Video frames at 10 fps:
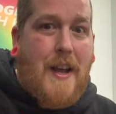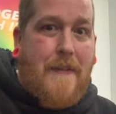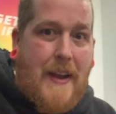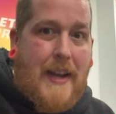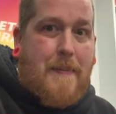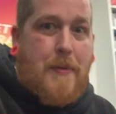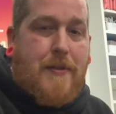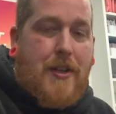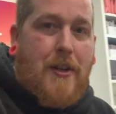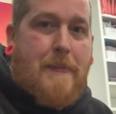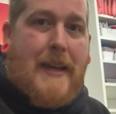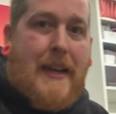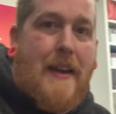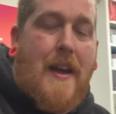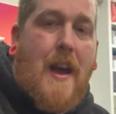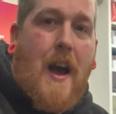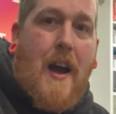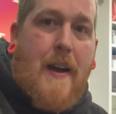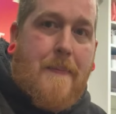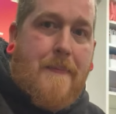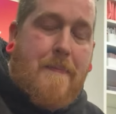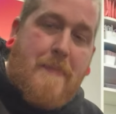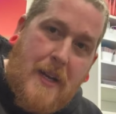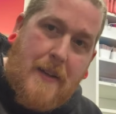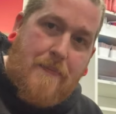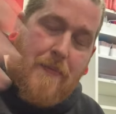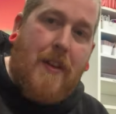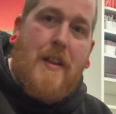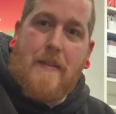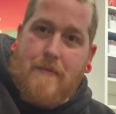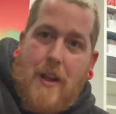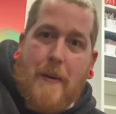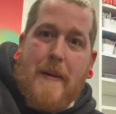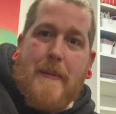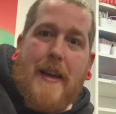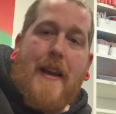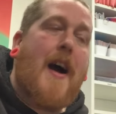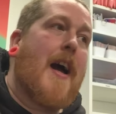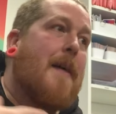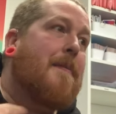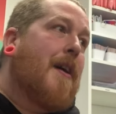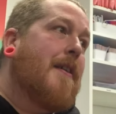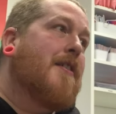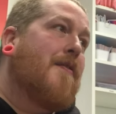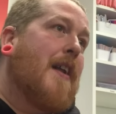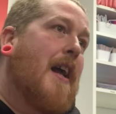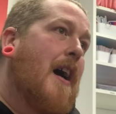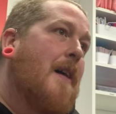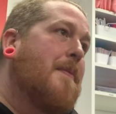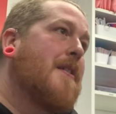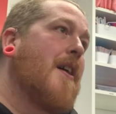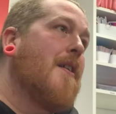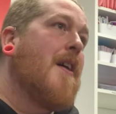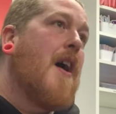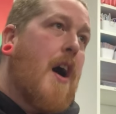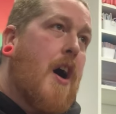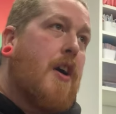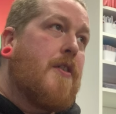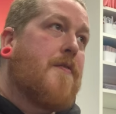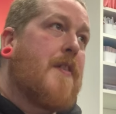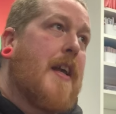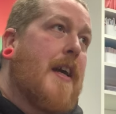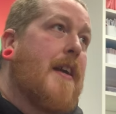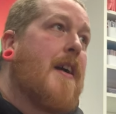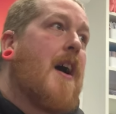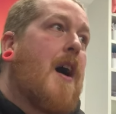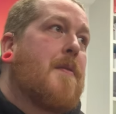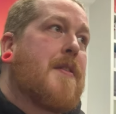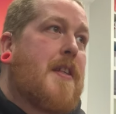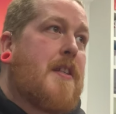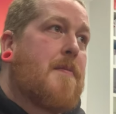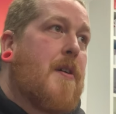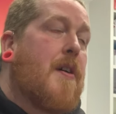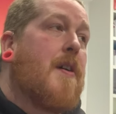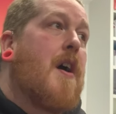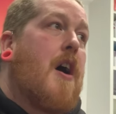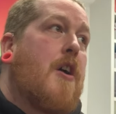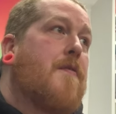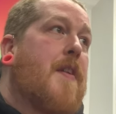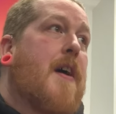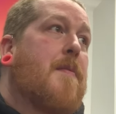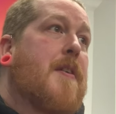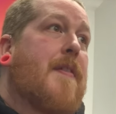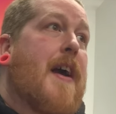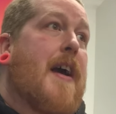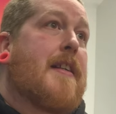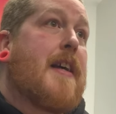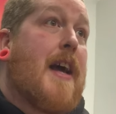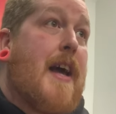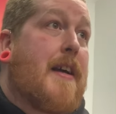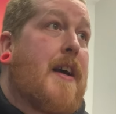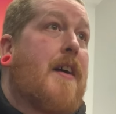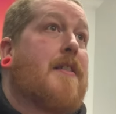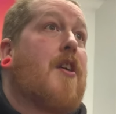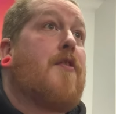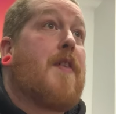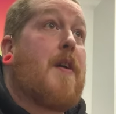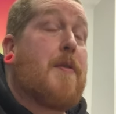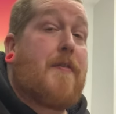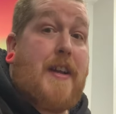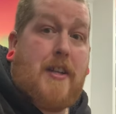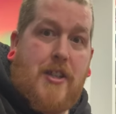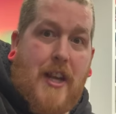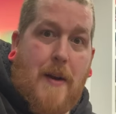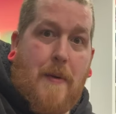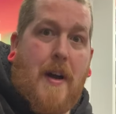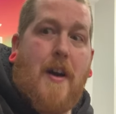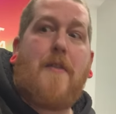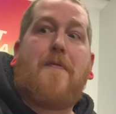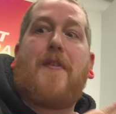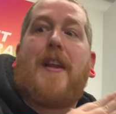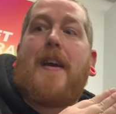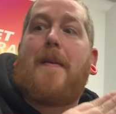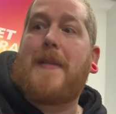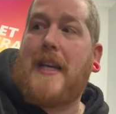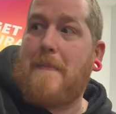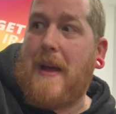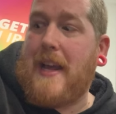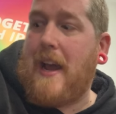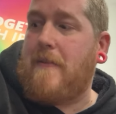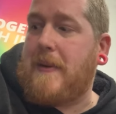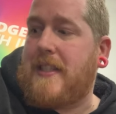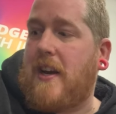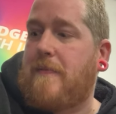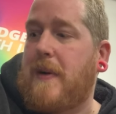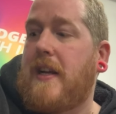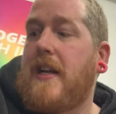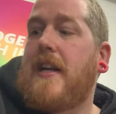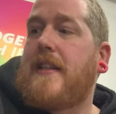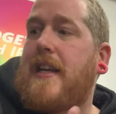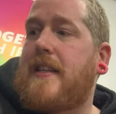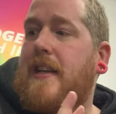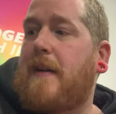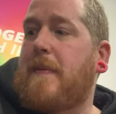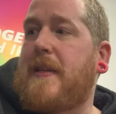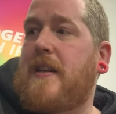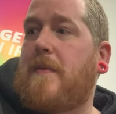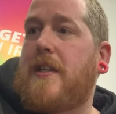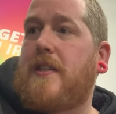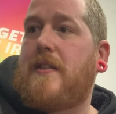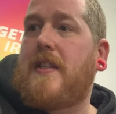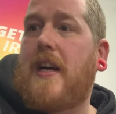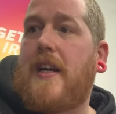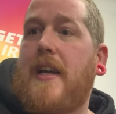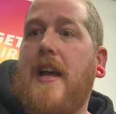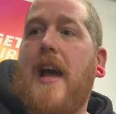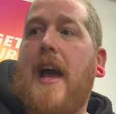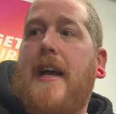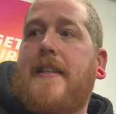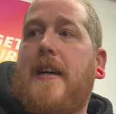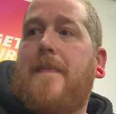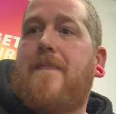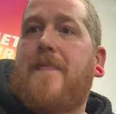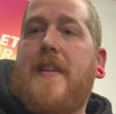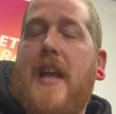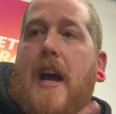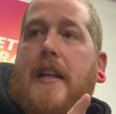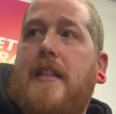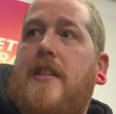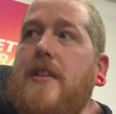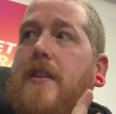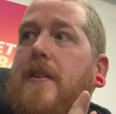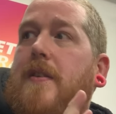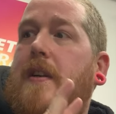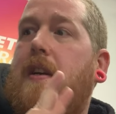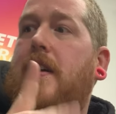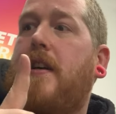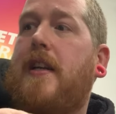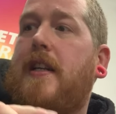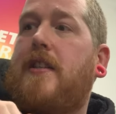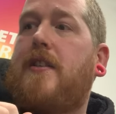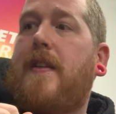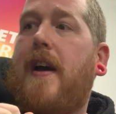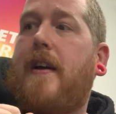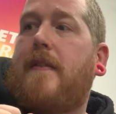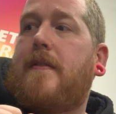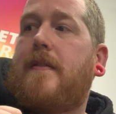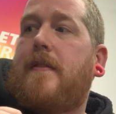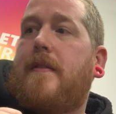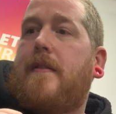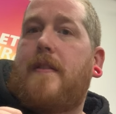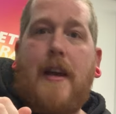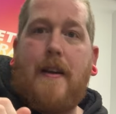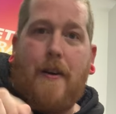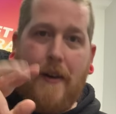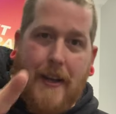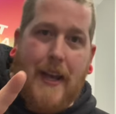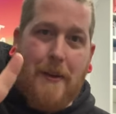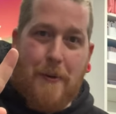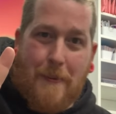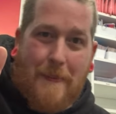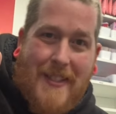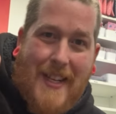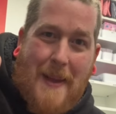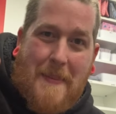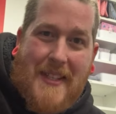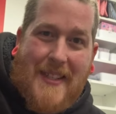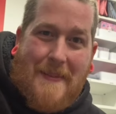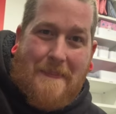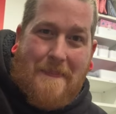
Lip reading: available to me, but knowing me, I am going to fill it up. So hopefully I will see you tomorrow. Hopefully I would have had a haircut. Hopefully I would have had a shower. Hopefully I'm taking better care of myself. But there's a couple bits I want to do tonight. And yeah, I need to do that. Yeah. All right. Okay, cool. See you later, bestie.